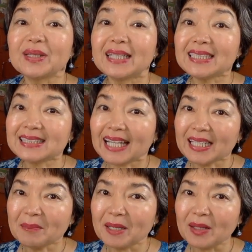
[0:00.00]
this
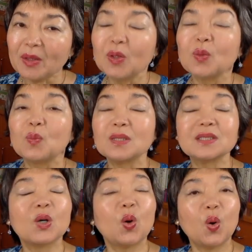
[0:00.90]
anime was
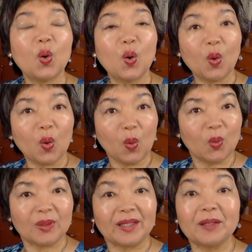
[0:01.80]

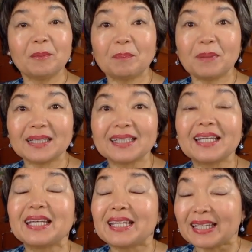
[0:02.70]
old, but
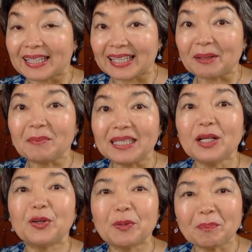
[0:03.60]
there are many
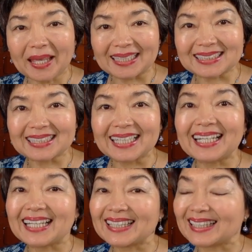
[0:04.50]
remakes,
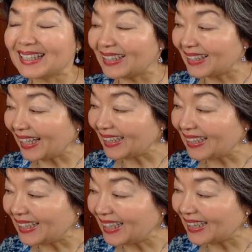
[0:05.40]
and
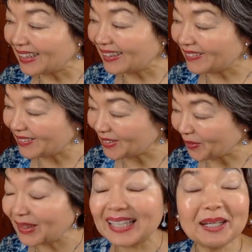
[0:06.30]
so
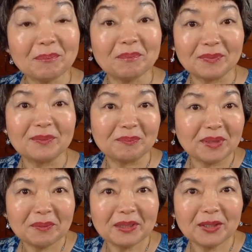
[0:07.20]
there are
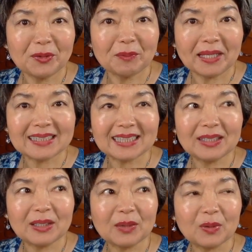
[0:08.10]
many remakes,
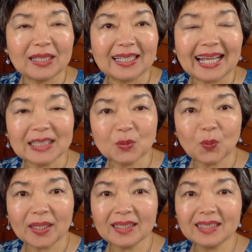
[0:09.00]
and the last
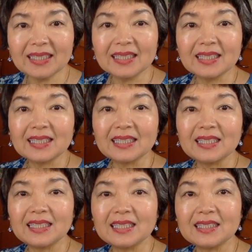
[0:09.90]
one
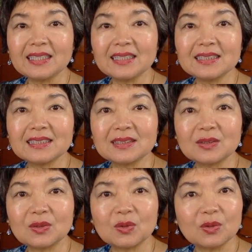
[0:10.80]
is
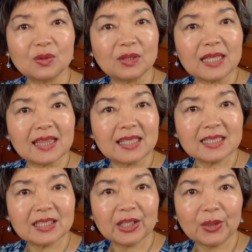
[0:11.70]

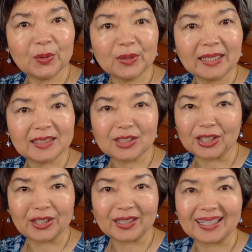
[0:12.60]
this year or next
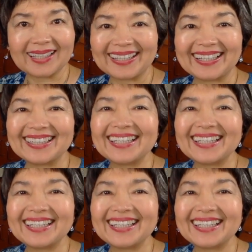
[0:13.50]
year, like that.